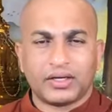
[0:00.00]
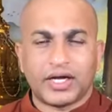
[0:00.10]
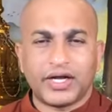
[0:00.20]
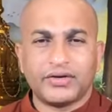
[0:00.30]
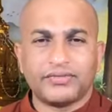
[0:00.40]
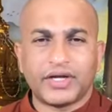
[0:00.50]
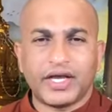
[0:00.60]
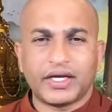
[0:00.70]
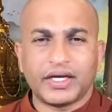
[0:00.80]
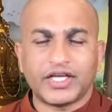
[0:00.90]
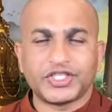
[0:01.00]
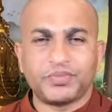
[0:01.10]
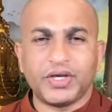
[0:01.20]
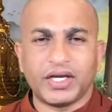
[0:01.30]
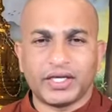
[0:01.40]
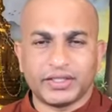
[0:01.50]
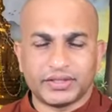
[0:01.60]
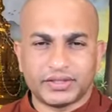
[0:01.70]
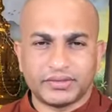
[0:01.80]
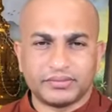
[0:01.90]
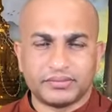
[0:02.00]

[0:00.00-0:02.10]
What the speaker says: kind of like an experience.